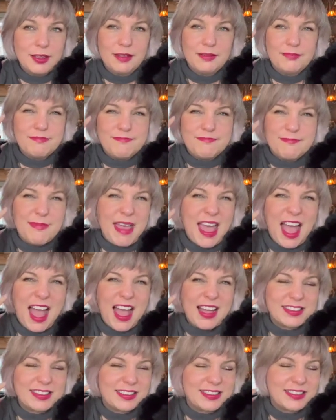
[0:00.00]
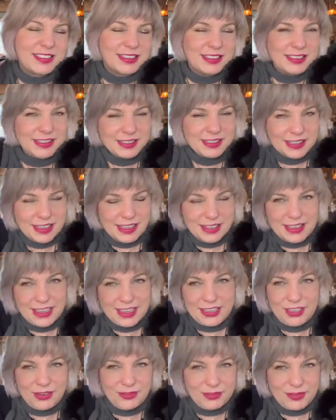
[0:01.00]
matte, and
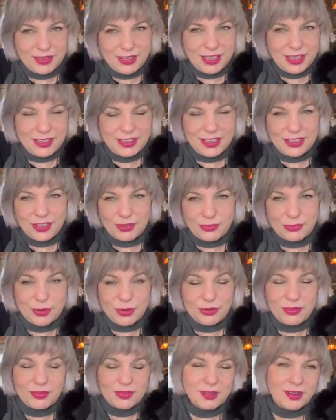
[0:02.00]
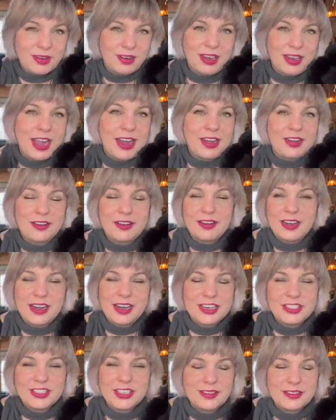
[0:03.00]
then your roots are lighter, and
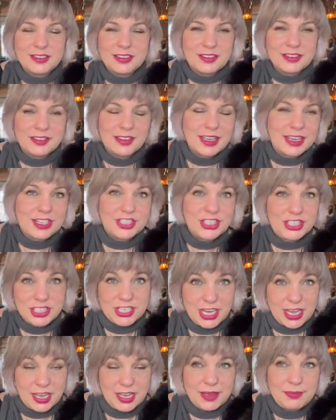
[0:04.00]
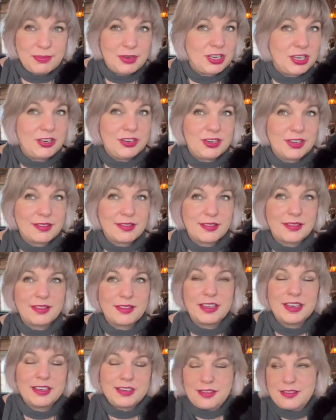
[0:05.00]
it just looks like shit. I mean, it
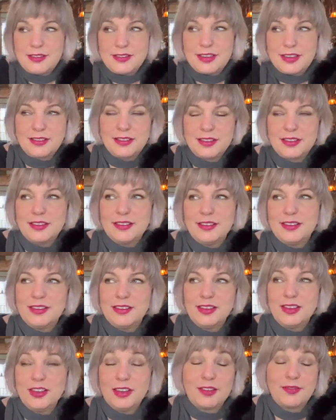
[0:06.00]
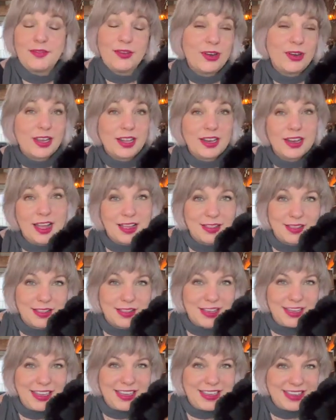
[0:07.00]
just doesn't look very
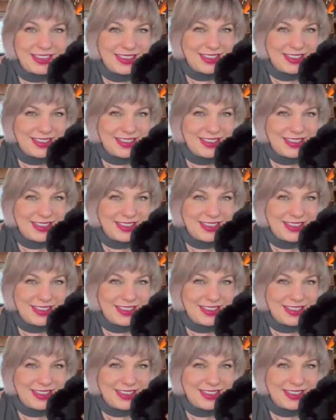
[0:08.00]
classy.